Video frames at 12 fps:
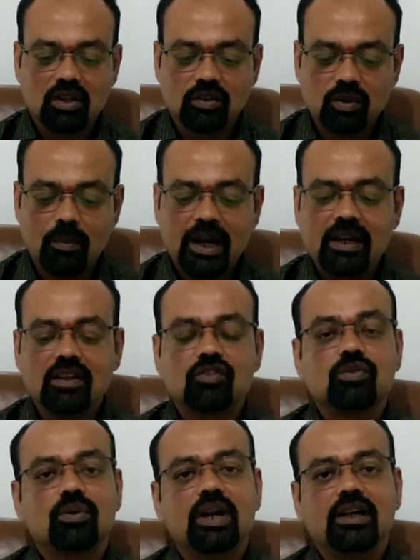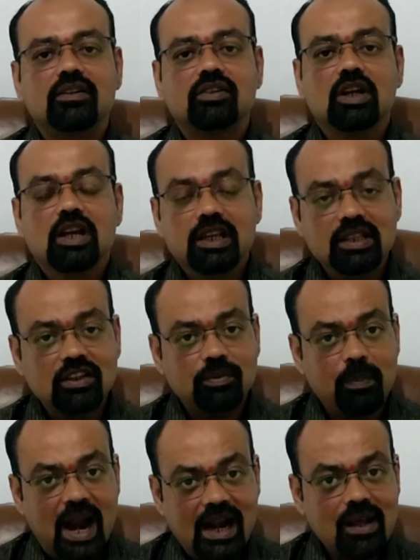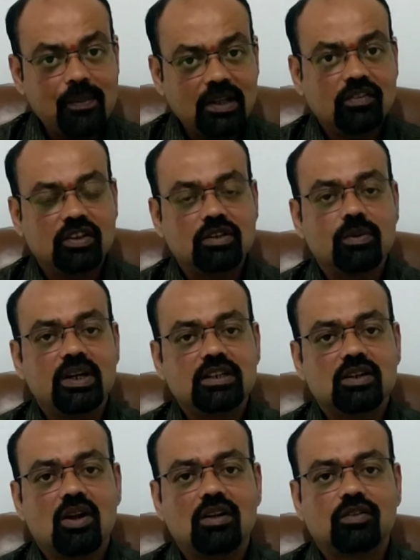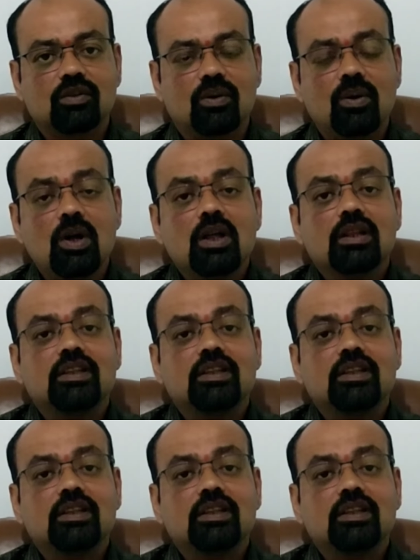So my dear students, in this pandemic situation also,